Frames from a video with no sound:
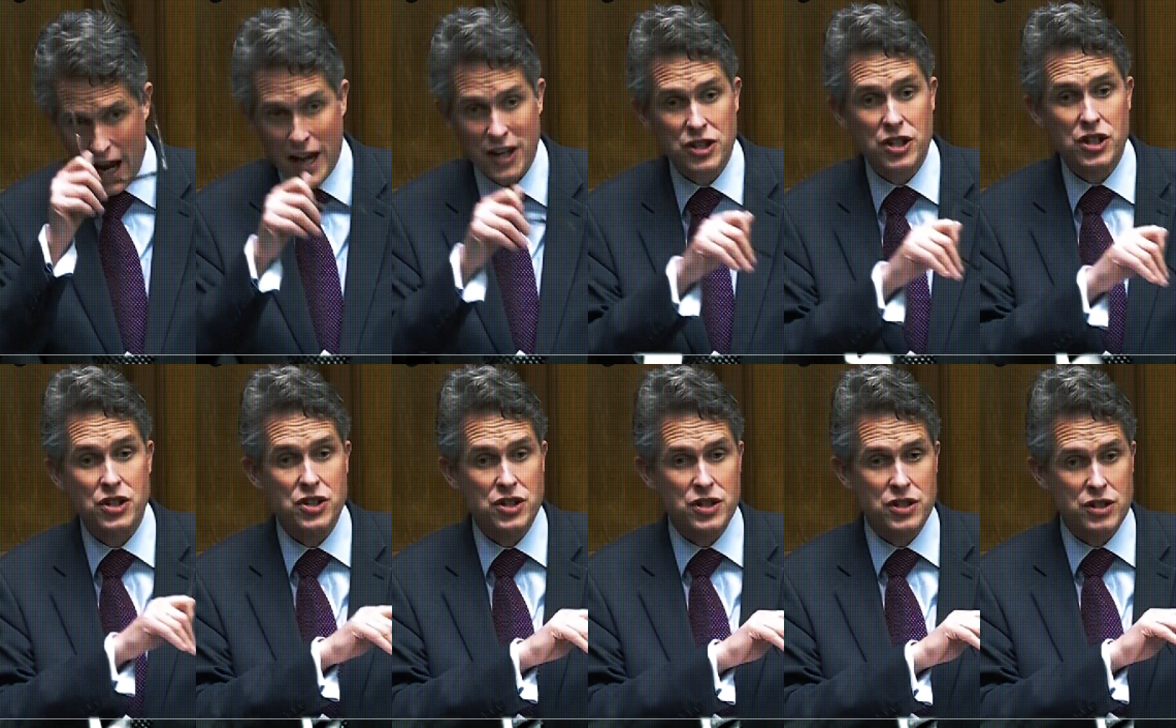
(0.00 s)
and
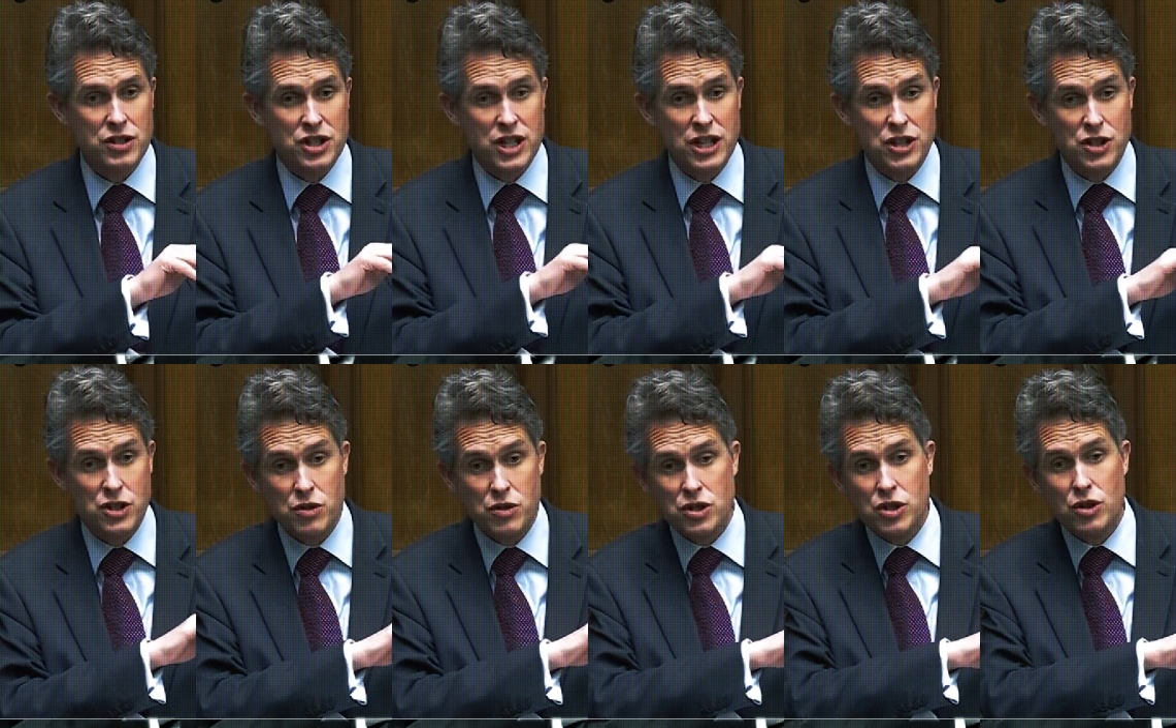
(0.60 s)

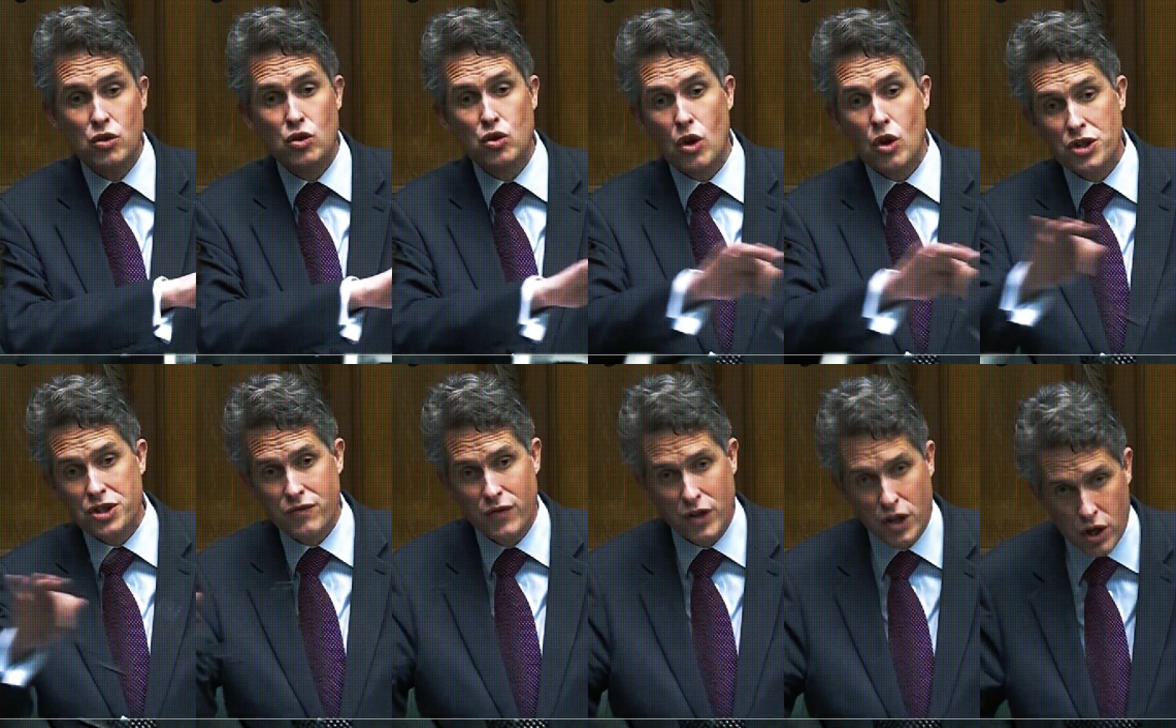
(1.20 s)
constituents
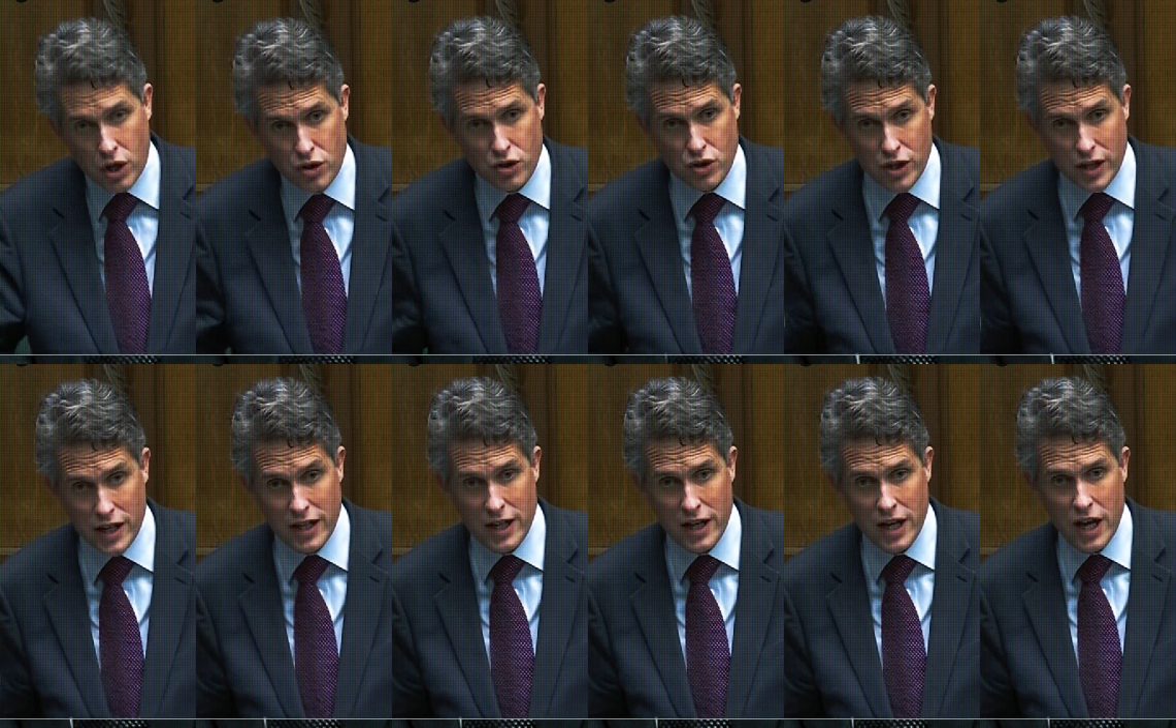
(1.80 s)
across the
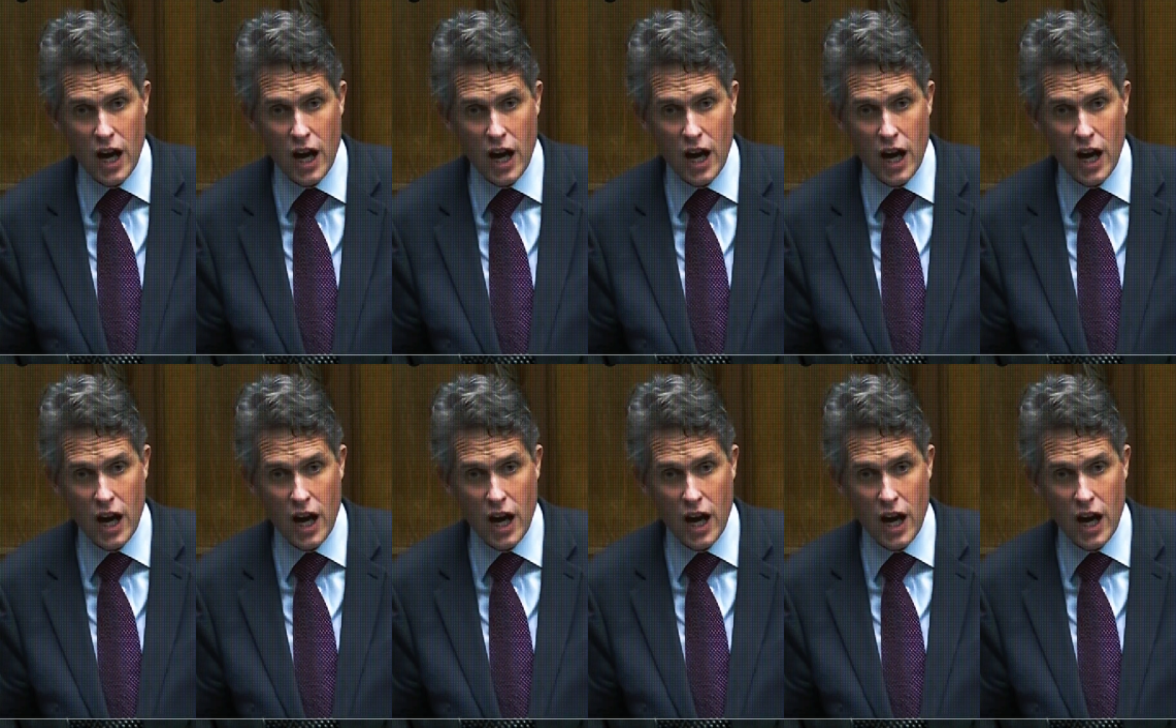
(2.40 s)
country